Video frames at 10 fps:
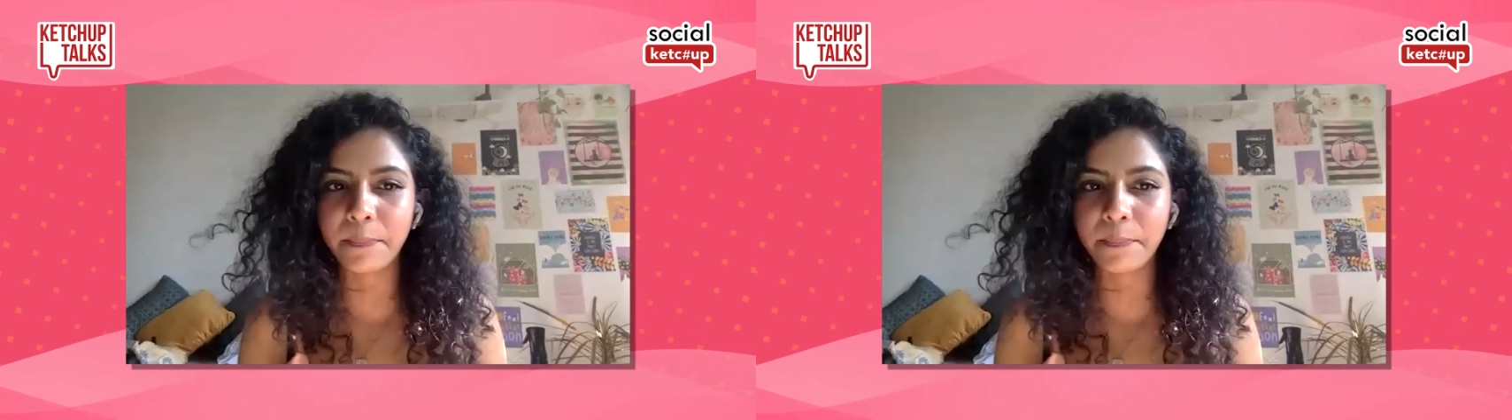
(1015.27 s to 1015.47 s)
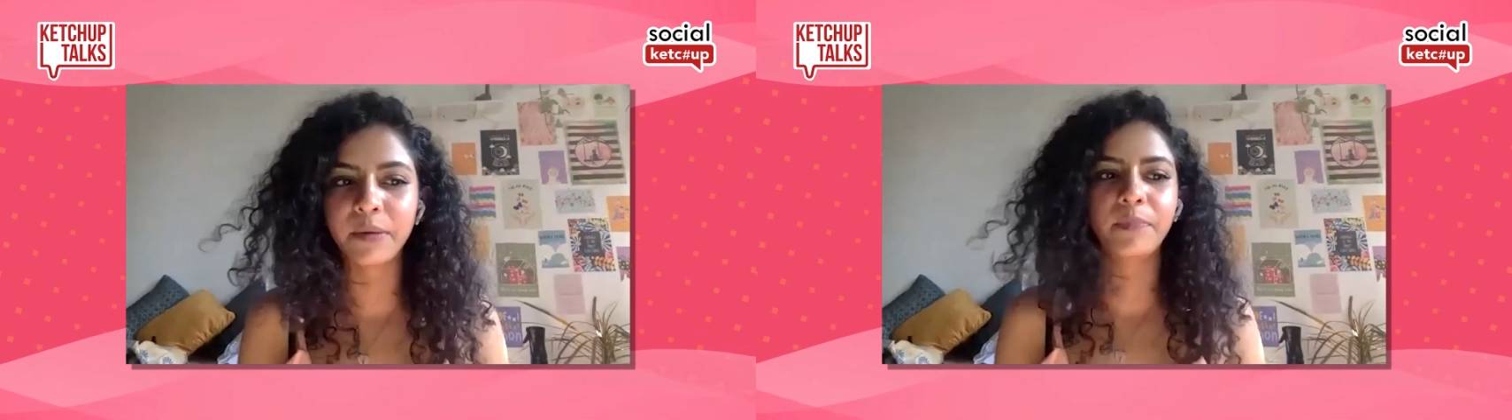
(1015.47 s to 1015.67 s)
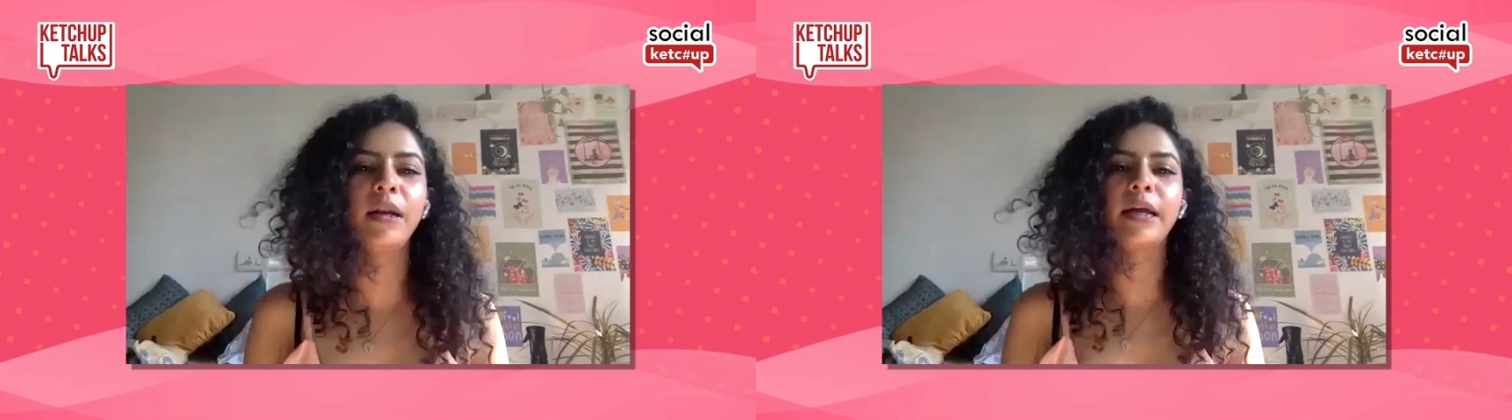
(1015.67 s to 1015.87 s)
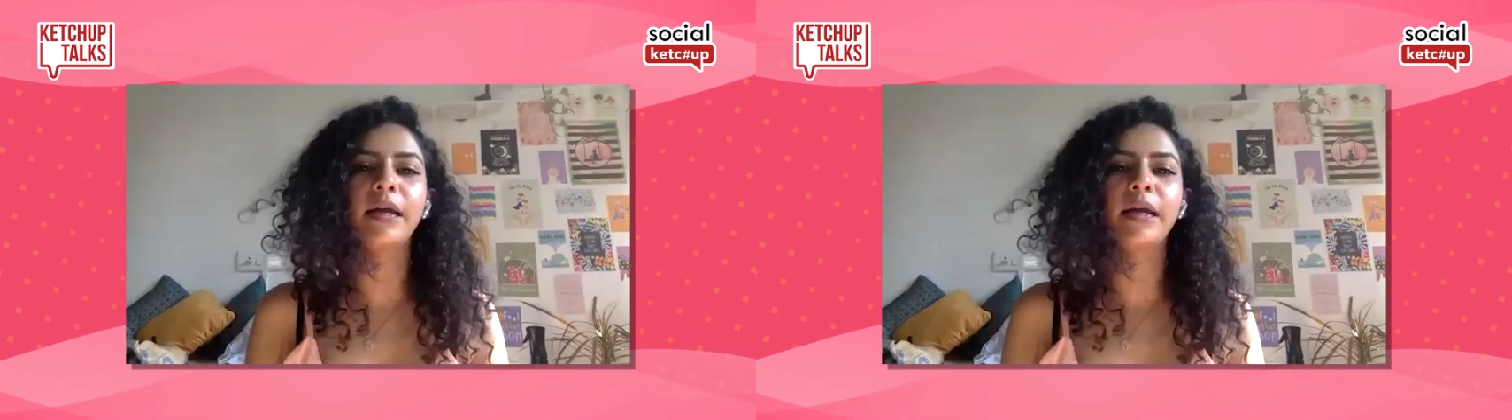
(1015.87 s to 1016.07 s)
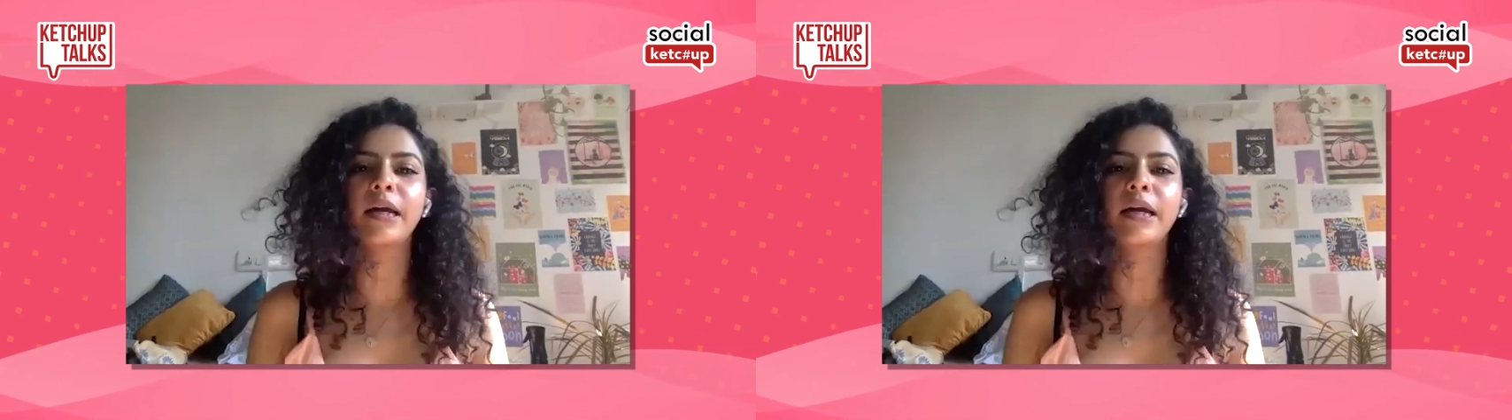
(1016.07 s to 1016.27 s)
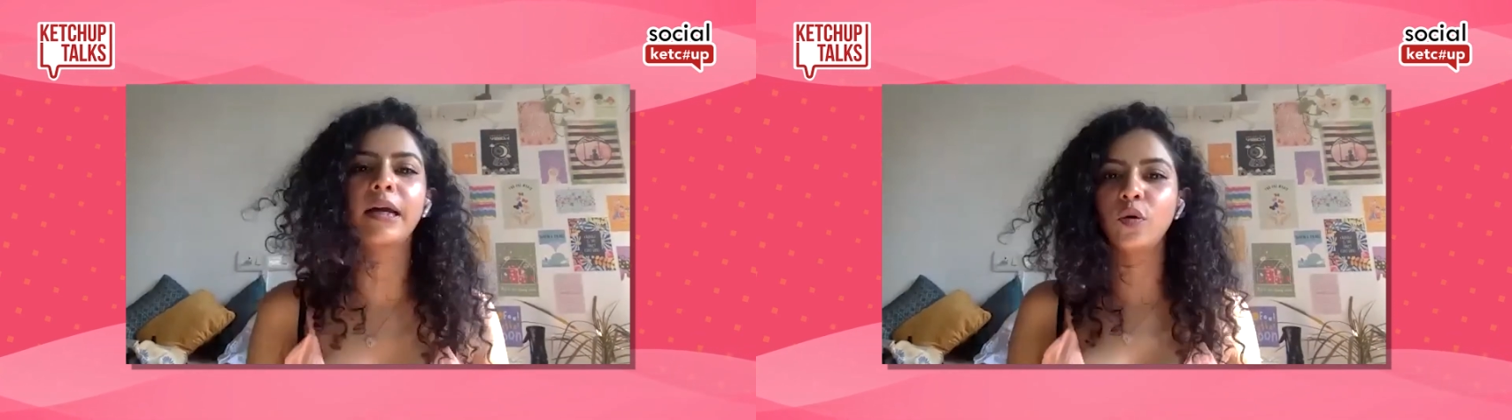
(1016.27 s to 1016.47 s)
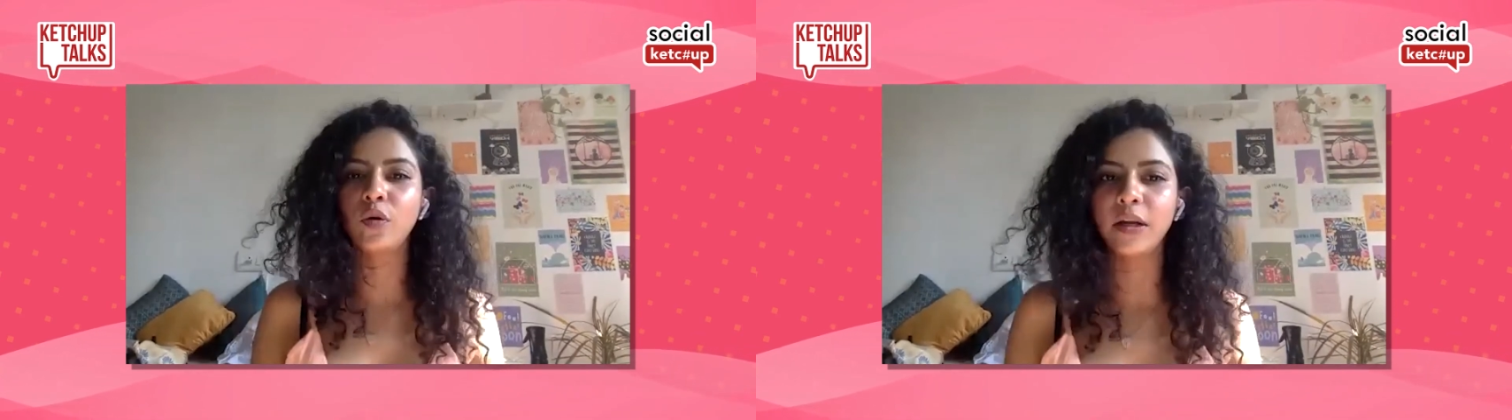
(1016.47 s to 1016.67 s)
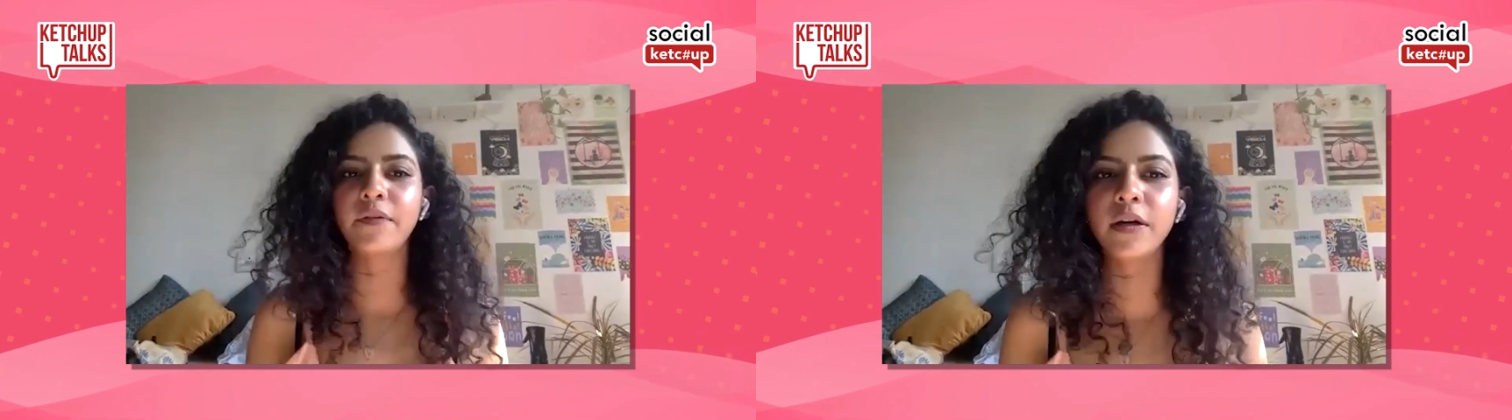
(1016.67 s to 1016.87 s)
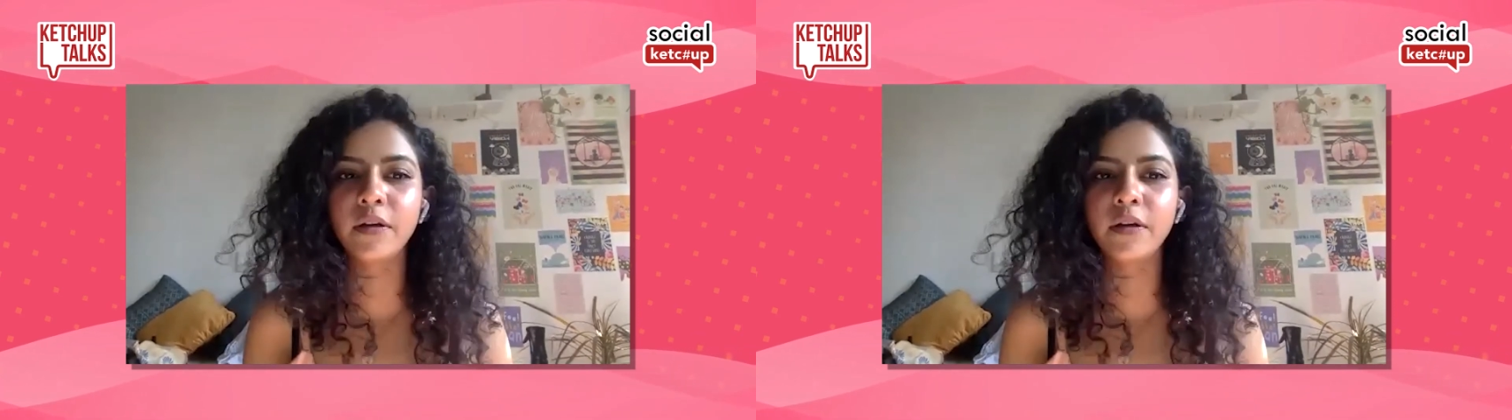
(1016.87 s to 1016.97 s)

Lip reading: and people like us who don't live here,